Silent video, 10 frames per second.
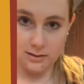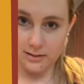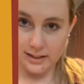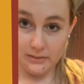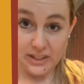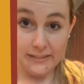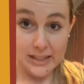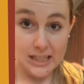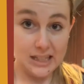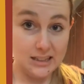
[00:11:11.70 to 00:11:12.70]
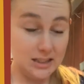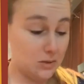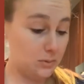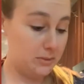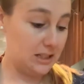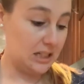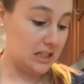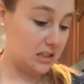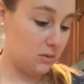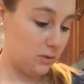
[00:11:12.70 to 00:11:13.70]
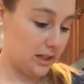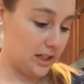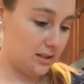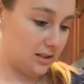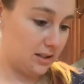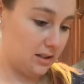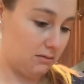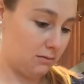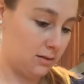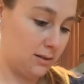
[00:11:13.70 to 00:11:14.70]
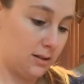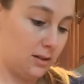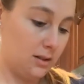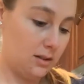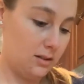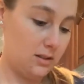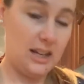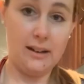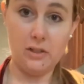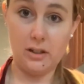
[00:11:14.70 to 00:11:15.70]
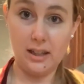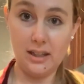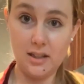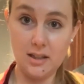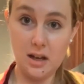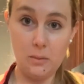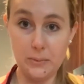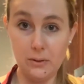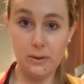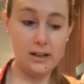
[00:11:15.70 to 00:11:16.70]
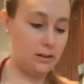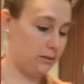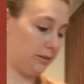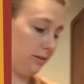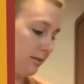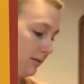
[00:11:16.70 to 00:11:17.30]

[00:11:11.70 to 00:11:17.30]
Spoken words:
And if you have kids, this would be an easy one to have your kids help you with.